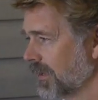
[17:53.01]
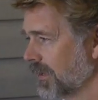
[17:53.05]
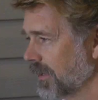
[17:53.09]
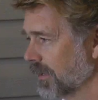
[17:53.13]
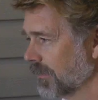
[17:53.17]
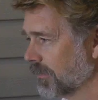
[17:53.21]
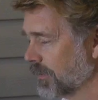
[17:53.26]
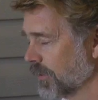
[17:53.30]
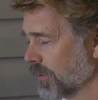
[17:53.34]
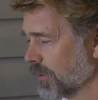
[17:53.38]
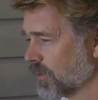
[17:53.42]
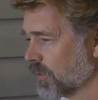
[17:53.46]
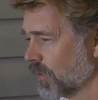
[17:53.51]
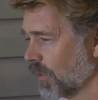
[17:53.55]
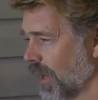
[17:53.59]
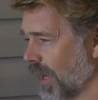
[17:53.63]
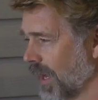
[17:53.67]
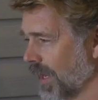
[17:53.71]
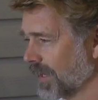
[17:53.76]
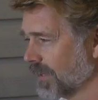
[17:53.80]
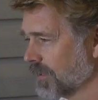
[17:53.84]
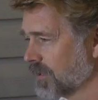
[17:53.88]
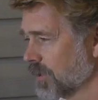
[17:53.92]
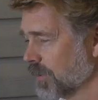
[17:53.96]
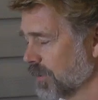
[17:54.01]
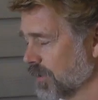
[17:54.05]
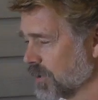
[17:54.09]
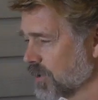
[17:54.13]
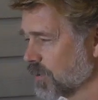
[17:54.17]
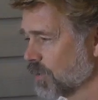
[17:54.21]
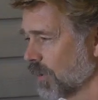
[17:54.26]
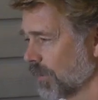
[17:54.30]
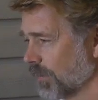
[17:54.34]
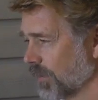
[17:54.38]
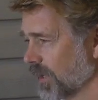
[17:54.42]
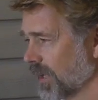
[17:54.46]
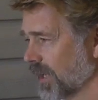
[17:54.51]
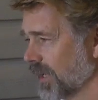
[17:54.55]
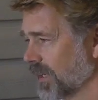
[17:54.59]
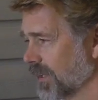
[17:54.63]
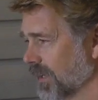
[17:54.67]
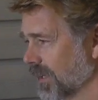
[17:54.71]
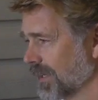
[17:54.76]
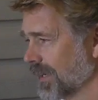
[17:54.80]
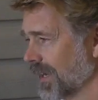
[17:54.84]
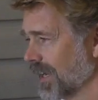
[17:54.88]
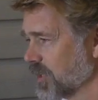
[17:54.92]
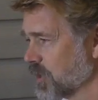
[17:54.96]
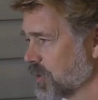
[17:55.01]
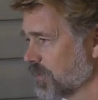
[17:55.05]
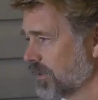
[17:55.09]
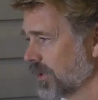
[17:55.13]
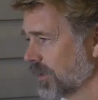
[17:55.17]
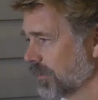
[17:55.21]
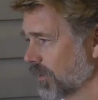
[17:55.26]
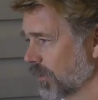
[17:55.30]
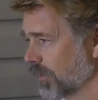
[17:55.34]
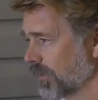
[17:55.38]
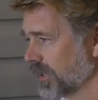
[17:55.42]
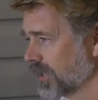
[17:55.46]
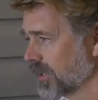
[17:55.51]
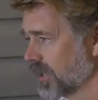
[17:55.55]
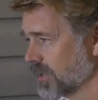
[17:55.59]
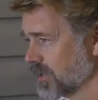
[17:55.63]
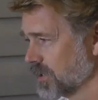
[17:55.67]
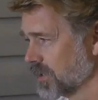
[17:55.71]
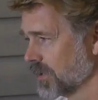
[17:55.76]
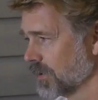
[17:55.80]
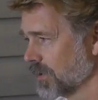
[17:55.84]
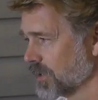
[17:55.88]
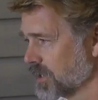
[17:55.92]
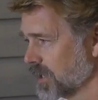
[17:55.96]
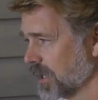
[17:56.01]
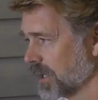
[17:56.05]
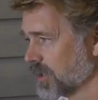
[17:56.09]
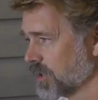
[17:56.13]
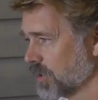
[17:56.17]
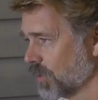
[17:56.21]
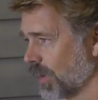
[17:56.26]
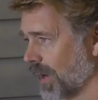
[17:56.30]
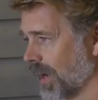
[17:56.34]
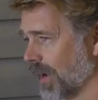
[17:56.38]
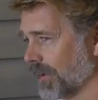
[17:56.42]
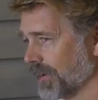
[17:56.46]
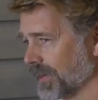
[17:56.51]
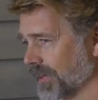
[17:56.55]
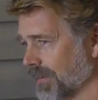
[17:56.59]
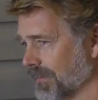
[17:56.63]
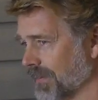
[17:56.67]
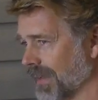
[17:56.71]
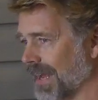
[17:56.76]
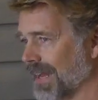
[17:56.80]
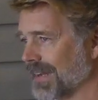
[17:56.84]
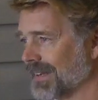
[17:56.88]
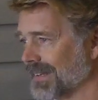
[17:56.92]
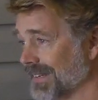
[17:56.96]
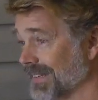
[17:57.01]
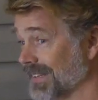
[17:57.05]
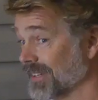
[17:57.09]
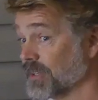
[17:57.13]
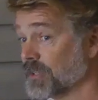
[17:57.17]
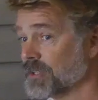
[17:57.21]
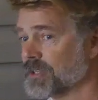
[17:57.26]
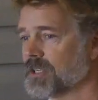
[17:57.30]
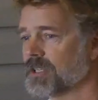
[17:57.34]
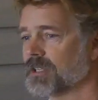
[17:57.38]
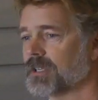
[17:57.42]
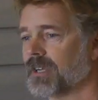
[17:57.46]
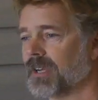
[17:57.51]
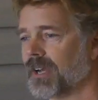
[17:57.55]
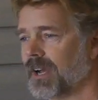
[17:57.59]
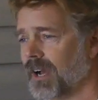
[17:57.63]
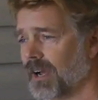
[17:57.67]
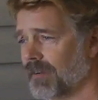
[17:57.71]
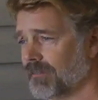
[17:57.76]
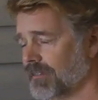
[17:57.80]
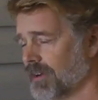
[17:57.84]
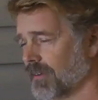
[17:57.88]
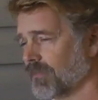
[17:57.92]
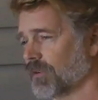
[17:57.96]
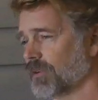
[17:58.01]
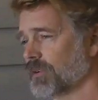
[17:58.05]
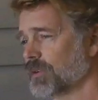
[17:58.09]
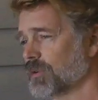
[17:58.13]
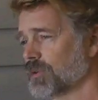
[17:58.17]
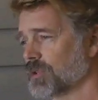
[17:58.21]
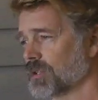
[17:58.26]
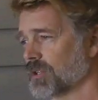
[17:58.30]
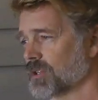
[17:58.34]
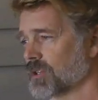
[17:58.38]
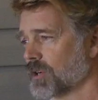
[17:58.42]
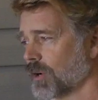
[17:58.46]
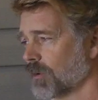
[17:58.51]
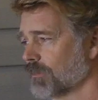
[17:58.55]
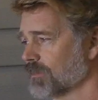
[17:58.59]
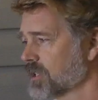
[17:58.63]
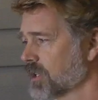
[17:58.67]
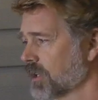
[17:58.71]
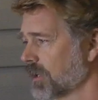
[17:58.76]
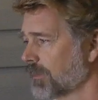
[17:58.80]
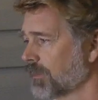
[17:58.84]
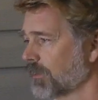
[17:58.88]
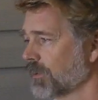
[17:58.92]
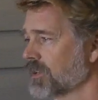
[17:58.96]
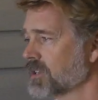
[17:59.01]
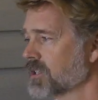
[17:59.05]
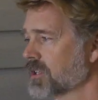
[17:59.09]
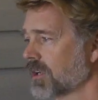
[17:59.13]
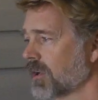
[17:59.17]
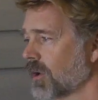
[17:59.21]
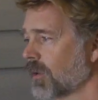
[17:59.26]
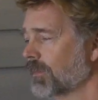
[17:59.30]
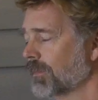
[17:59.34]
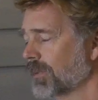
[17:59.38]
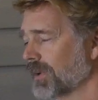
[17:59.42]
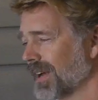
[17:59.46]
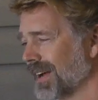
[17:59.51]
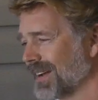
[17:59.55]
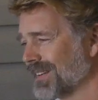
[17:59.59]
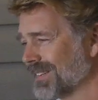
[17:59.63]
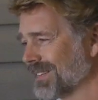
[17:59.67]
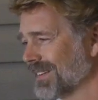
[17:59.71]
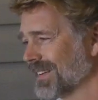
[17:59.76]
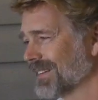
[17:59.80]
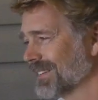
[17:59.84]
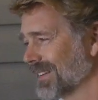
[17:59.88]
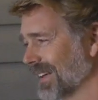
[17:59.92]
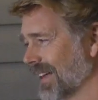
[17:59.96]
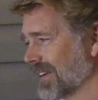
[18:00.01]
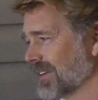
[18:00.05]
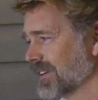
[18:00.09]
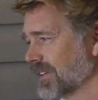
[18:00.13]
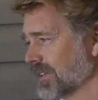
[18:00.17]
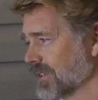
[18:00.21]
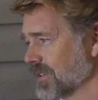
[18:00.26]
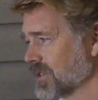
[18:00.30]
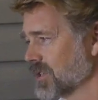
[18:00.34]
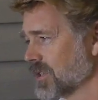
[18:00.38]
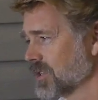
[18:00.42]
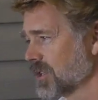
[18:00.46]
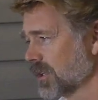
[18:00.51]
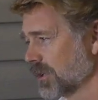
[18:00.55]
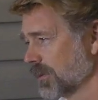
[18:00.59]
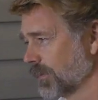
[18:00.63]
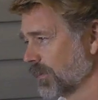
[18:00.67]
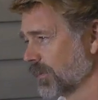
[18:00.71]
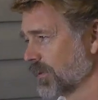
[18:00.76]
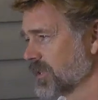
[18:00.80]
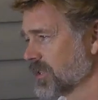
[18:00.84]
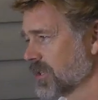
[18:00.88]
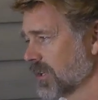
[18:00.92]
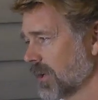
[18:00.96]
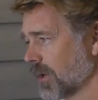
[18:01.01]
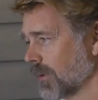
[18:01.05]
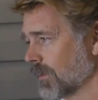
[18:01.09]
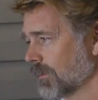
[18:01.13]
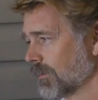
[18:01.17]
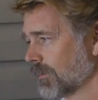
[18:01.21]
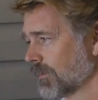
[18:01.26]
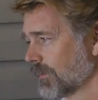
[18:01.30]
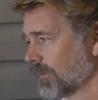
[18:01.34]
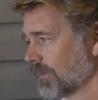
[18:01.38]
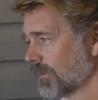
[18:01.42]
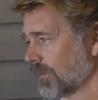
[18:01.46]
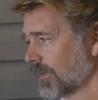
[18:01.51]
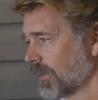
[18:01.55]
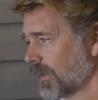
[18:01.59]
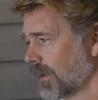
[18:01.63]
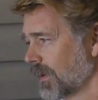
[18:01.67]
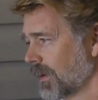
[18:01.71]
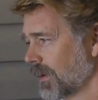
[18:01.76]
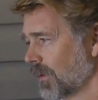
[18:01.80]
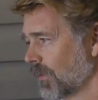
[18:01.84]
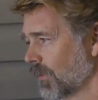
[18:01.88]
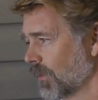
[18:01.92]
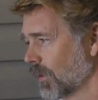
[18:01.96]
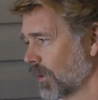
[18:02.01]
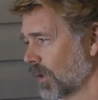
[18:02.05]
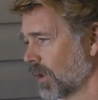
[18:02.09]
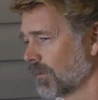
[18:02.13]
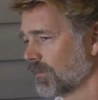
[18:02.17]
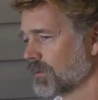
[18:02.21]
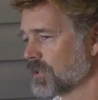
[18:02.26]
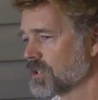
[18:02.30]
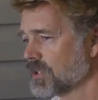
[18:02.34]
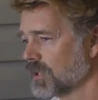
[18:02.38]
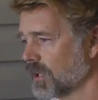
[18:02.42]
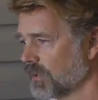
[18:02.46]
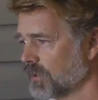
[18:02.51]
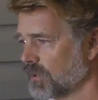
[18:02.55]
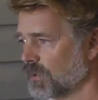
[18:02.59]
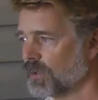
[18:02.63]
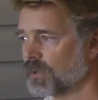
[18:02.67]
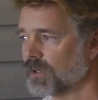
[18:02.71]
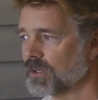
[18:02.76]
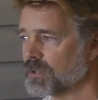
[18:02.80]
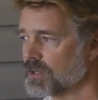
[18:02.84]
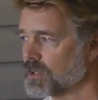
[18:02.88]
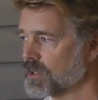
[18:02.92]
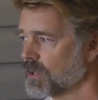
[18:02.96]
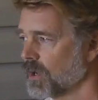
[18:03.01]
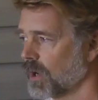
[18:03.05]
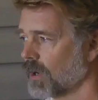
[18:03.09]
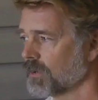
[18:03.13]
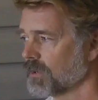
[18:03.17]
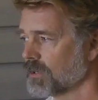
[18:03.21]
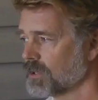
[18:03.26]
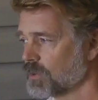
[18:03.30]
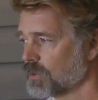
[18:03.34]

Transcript: if you're trying to discriminate against people because of their sexuality. That is, I've never used the term slippery slope, but I think that is a slippery slope, where all of a sudden you can start